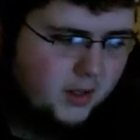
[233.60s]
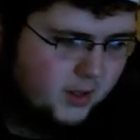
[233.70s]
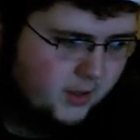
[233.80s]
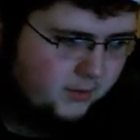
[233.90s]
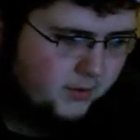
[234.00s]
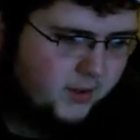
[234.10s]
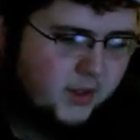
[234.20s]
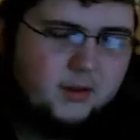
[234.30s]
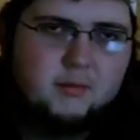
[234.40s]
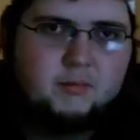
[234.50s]
and was
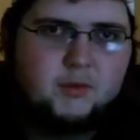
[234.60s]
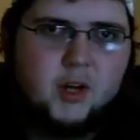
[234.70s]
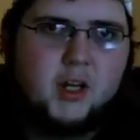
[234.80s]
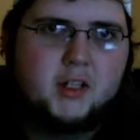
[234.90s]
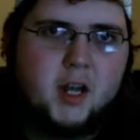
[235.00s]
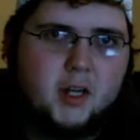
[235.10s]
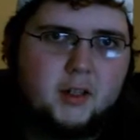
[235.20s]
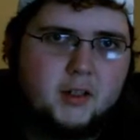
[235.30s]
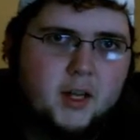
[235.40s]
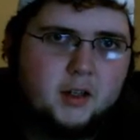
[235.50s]
like trash
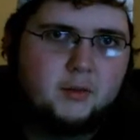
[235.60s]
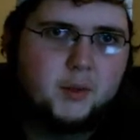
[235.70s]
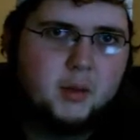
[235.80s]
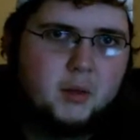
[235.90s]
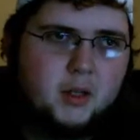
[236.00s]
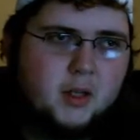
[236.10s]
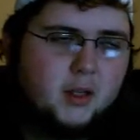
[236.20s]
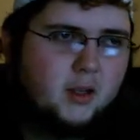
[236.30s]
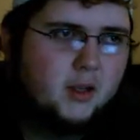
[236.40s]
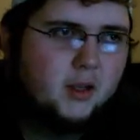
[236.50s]
talking Taker with the mic,
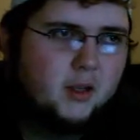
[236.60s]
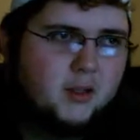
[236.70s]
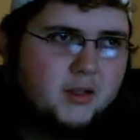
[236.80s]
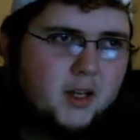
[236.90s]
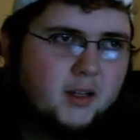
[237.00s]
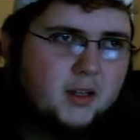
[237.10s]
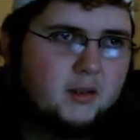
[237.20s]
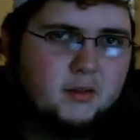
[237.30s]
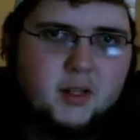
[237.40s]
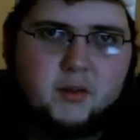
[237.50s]
saying
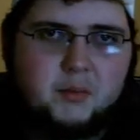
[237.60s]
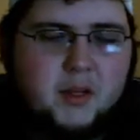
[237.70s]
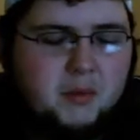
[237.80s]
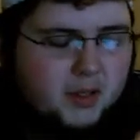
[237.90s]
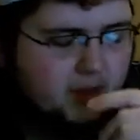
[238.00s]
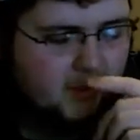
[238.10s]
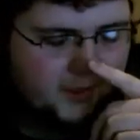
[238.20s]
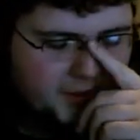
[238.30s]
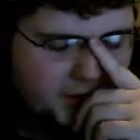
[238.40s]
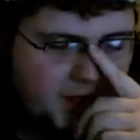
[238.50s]
that you never beat me.
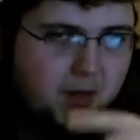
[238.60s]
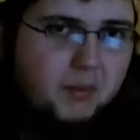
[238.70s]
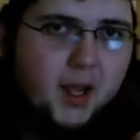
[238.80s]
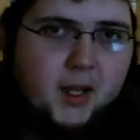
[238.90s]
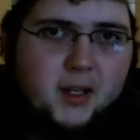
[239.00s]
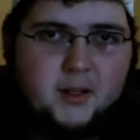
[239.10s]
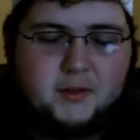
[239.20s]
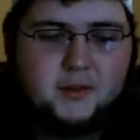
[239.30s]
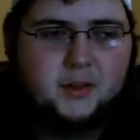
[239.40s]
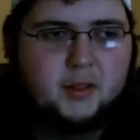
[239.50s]
And Taker came back and
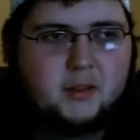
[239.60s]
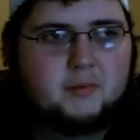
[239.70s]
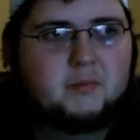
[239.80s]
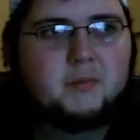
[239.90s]
he was going to